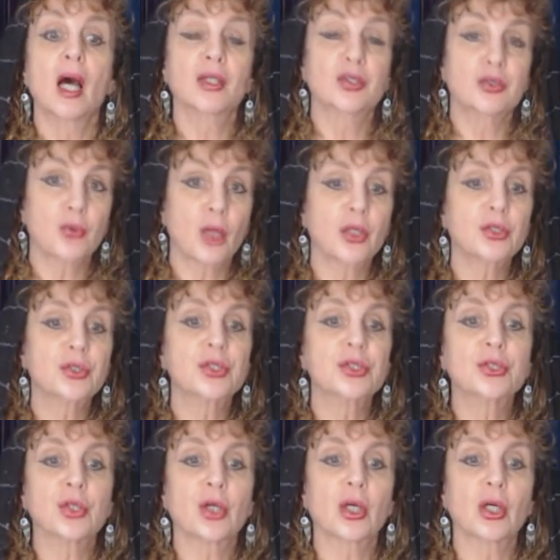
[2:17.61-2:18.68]
Astrology
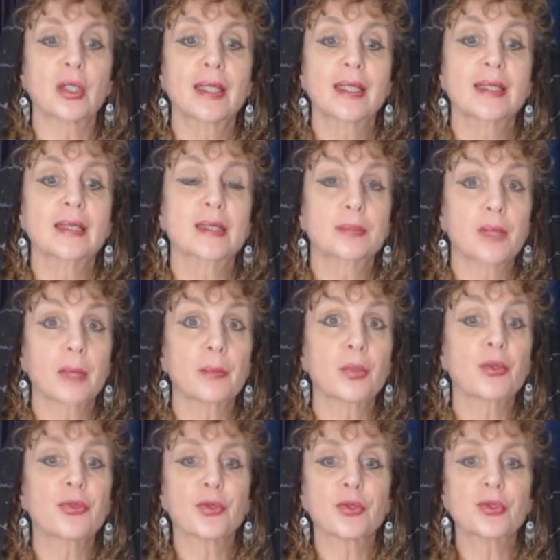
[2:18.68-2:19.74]
Chart,
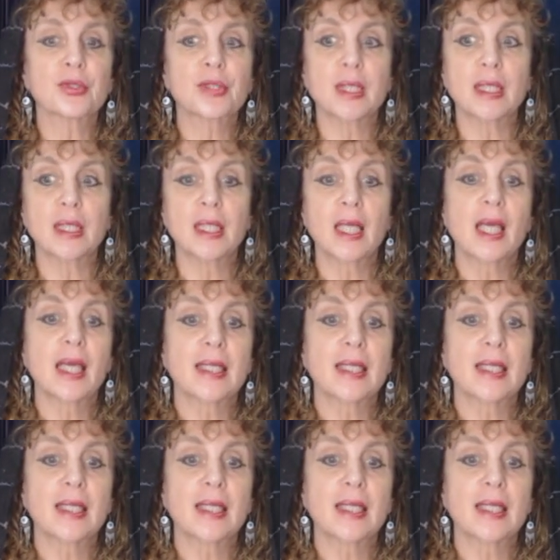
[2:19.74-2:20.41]
September 13,